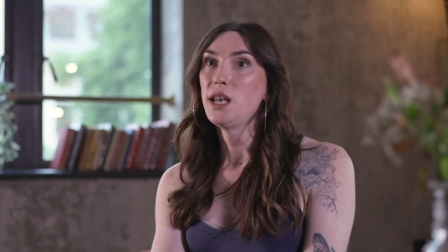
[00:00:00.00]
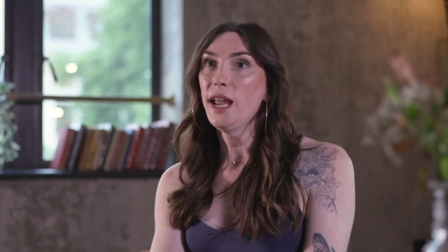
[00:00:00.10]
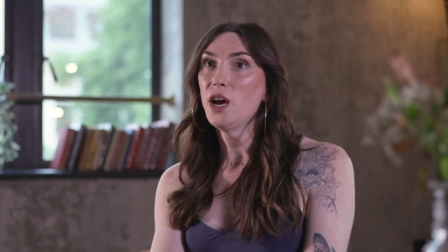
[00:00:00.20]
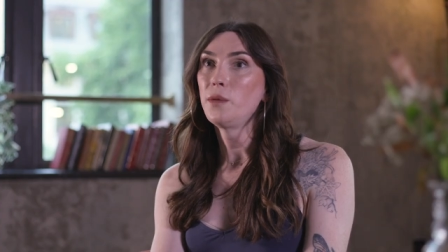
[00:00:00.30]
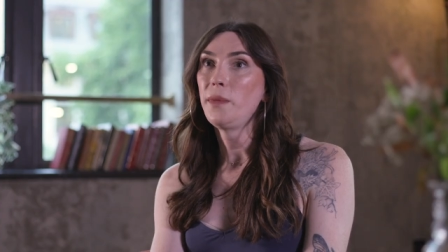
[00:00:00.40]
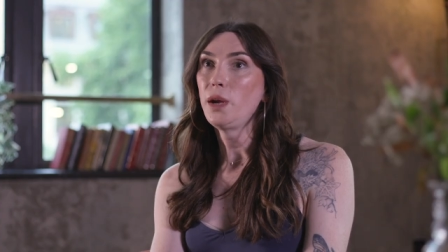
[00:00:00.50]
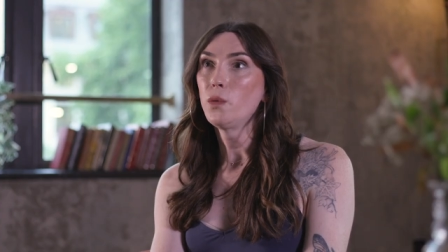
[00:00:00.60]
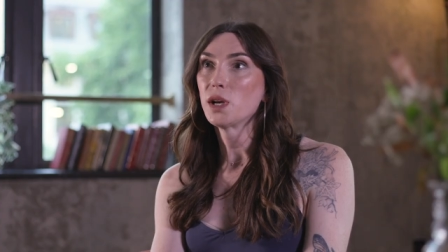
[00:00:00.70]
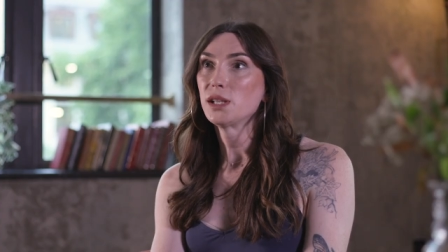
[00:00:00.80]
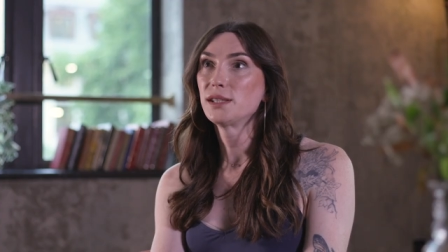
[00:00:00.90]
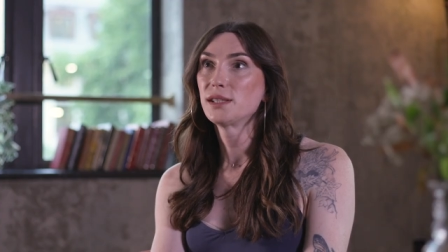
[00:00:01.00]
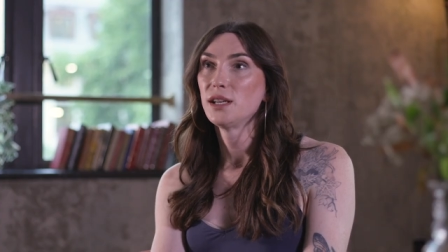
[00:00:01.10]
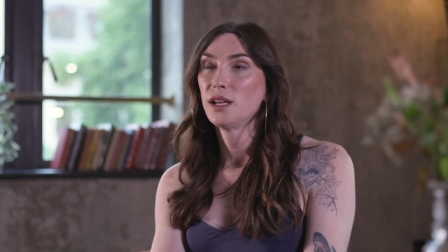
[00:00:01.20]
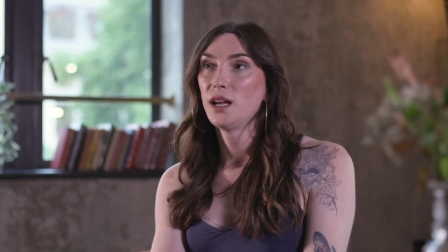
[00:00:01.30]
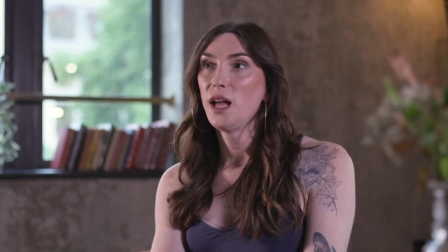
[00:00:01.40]
Naomi was
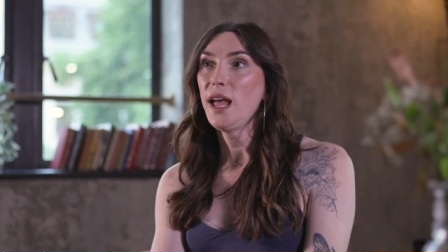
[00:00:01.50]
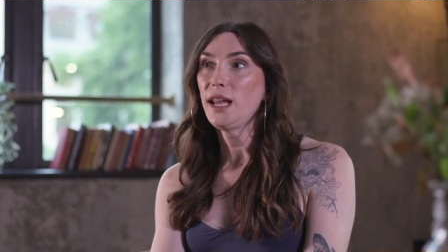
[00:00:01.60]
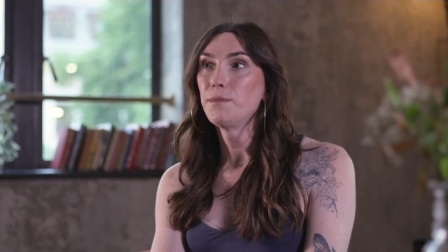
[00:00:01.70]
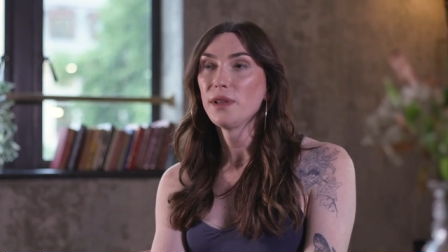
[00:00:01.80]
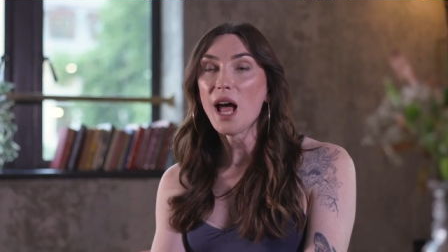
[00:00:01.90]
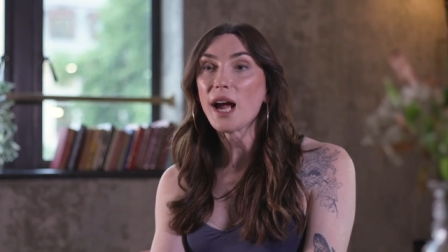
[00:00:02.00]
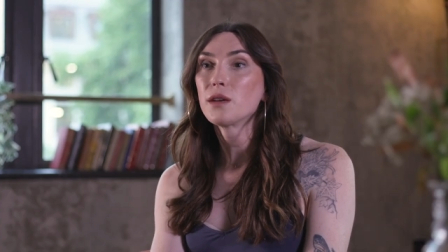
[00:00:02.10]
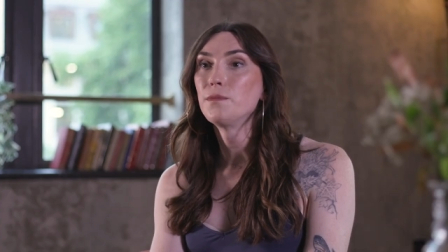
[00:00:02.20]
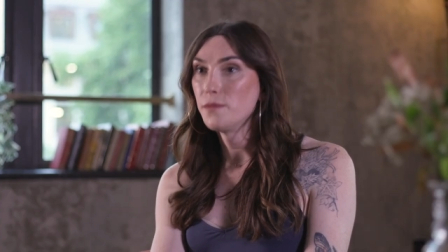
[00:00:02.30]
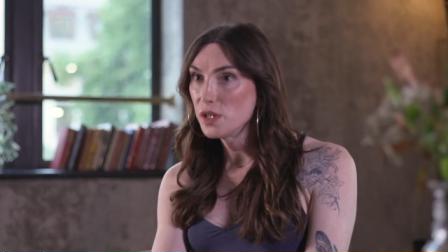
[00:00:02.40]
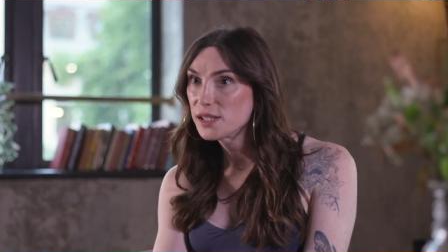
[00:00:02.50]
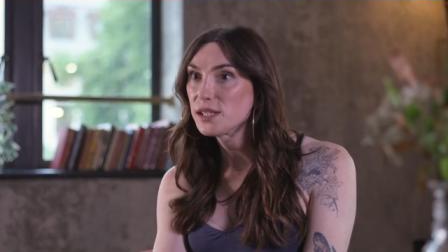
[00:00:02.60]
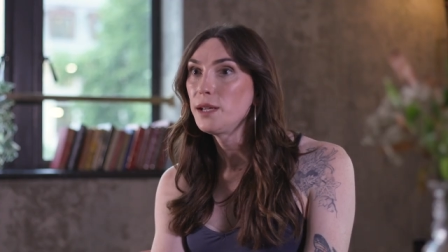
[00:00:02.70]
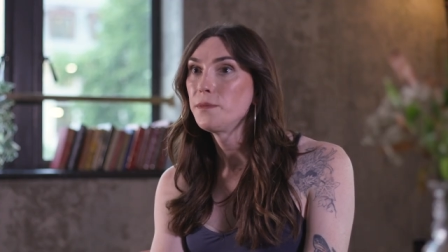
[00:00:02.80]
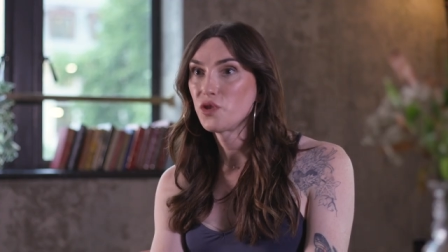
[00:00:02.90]
a black
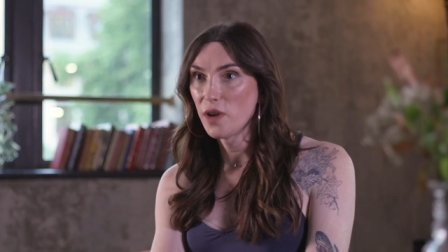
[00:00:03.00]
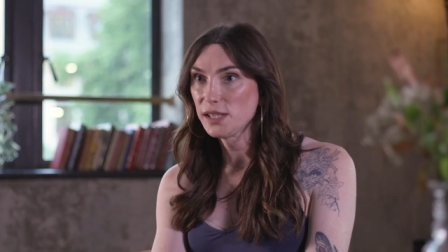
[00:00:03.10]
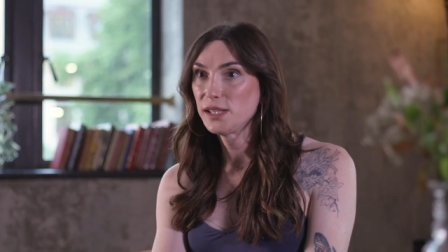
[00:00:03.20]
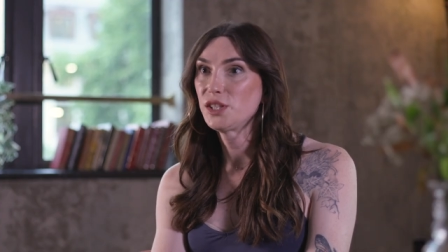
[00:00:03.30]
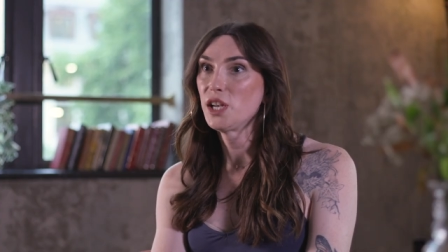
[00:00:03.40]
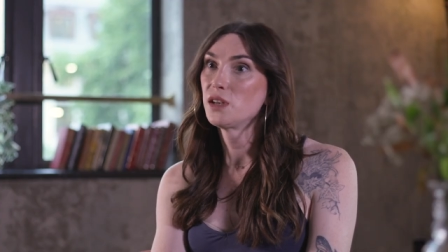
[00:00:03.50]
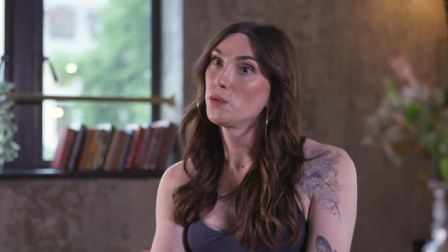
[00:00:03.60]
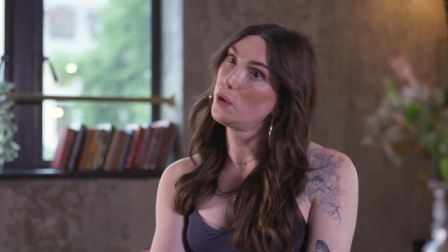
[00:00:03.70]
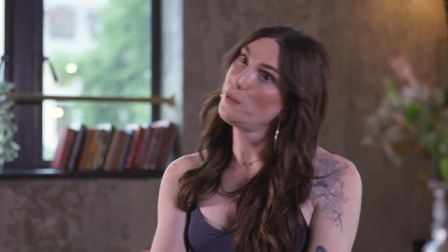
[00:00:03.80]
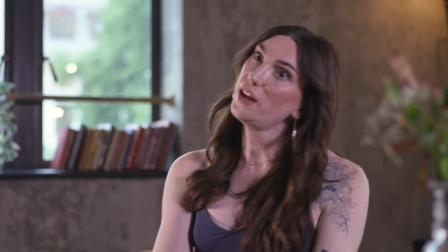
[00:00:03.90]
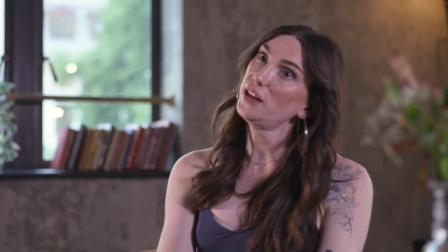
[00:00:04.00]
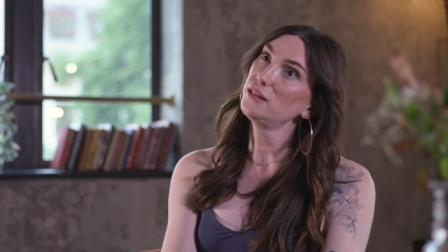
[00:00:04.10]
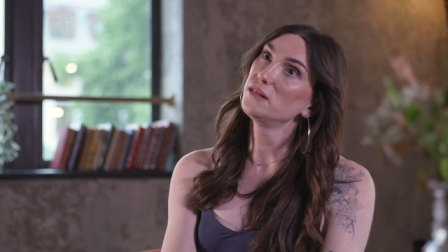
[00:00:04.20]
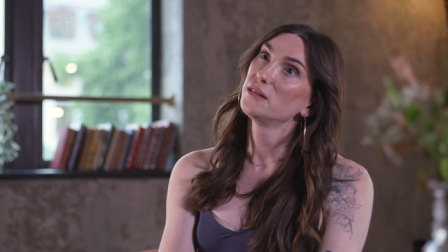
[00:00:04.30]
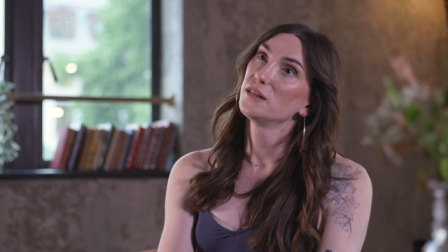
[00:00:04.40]
Muslim transgender
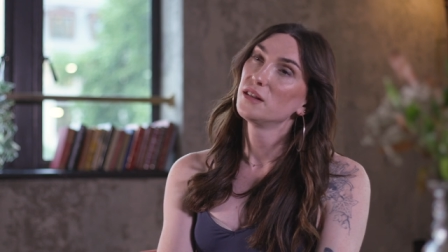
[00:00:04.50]
woman.